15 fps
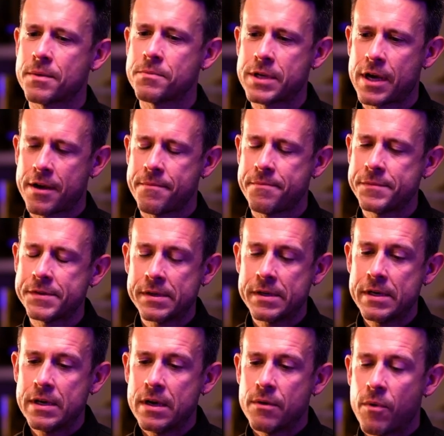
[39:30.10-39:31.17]
sometimes
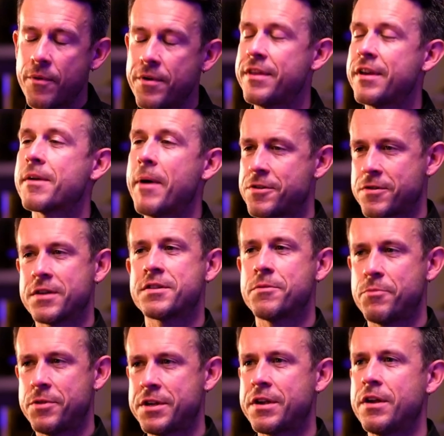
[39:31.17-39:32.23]
when we think about trust
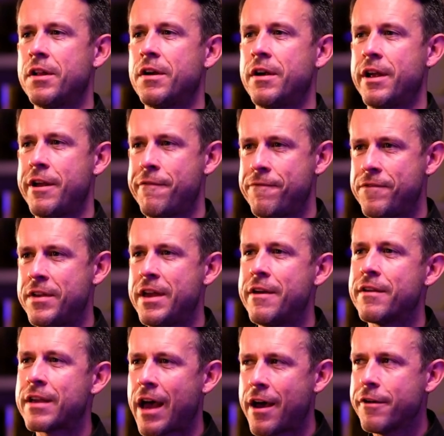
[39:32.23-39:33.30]
in particular,
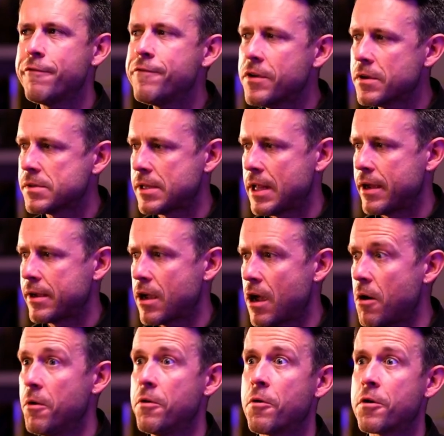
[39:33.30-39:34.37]
it kind of feels like,
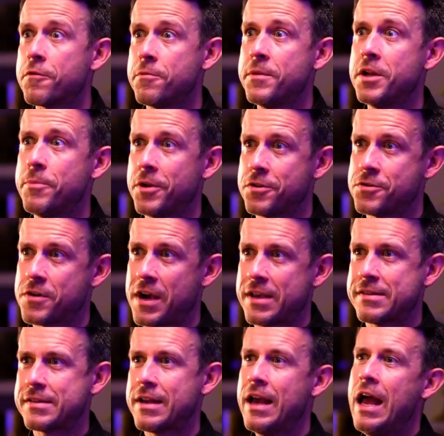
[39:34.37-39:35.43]
oh, in order for me to build
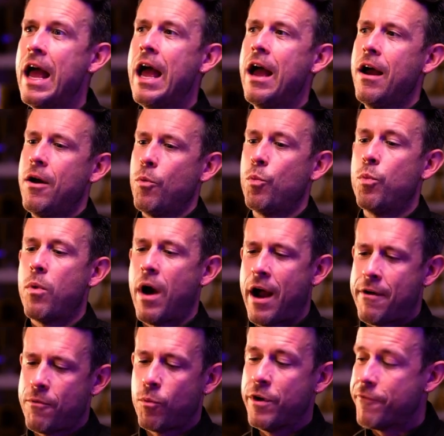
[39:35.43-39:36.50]
trust,
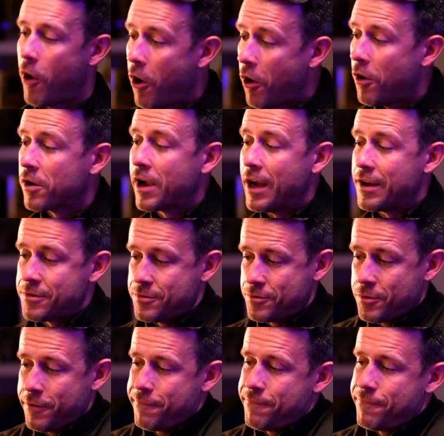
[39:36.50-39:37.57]
we've all got to
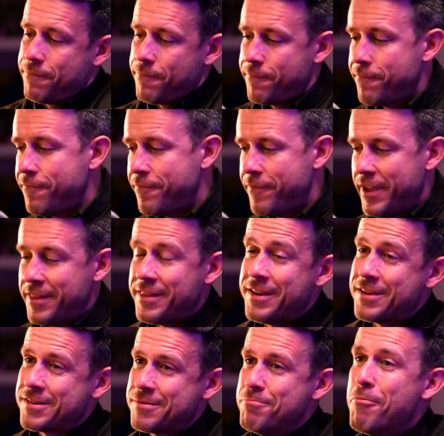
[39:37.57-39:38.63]
sort of fit
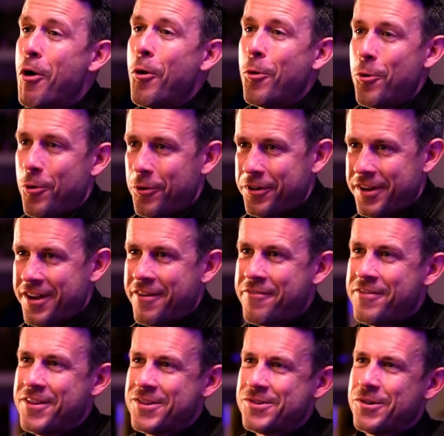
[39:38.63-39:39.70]
this mold
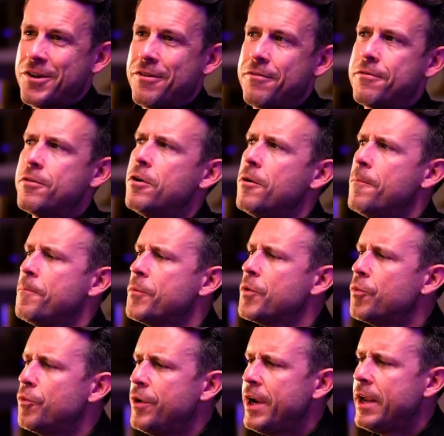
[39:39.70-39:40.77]
of the sort of
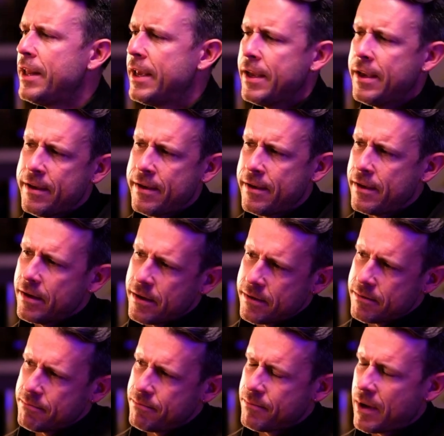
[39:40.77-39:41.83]
really,
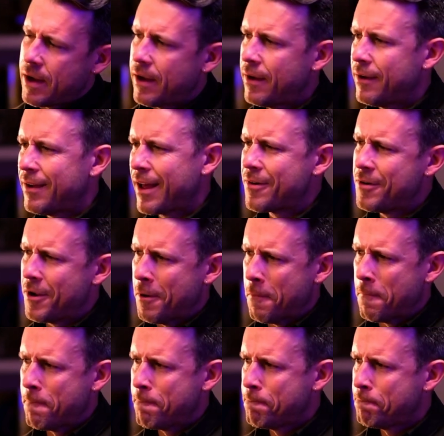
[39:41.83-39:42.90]
I don't
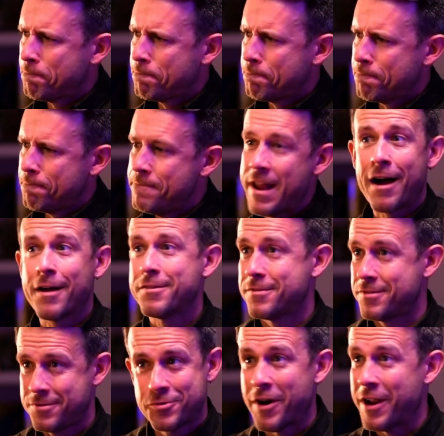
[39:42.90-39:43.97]
know, not
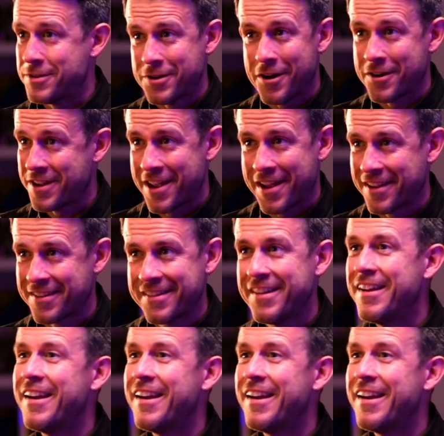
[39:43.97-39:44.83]
straight talking,